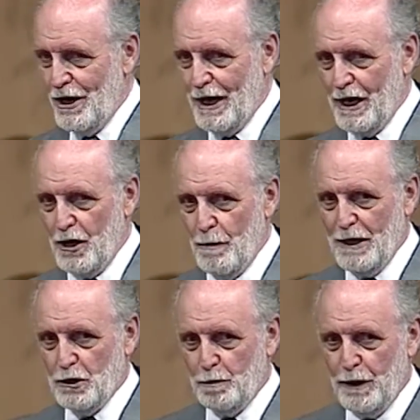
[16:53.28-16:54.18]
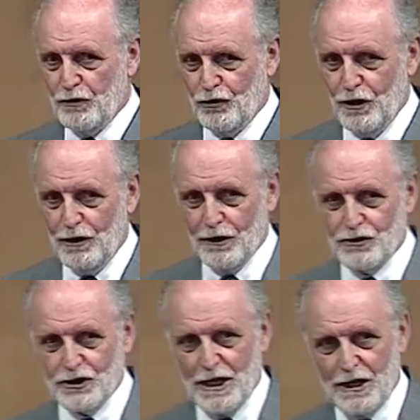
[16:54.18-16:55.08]
And I had a mental picture that
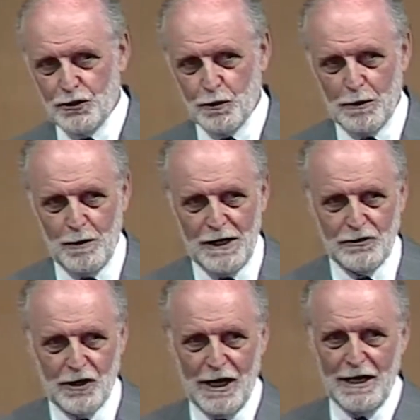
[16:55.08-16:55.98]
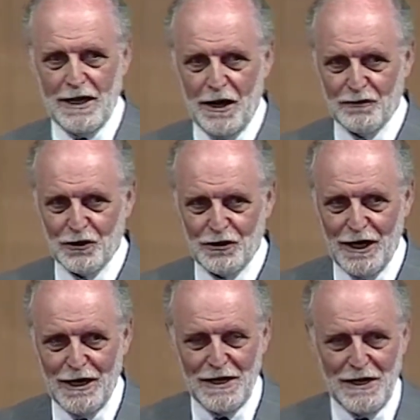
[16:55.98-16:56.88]
stays with me day after
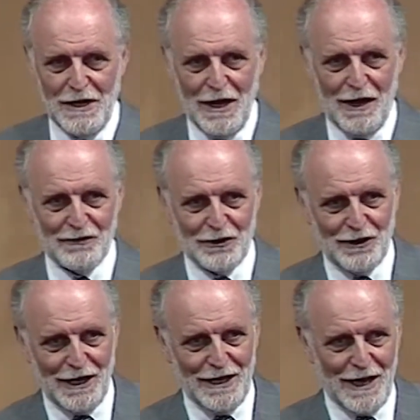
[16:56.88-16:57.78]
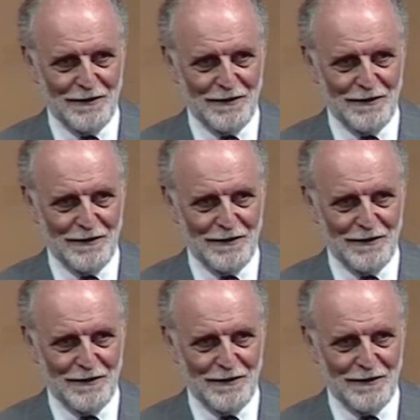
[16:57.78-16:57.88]
day after day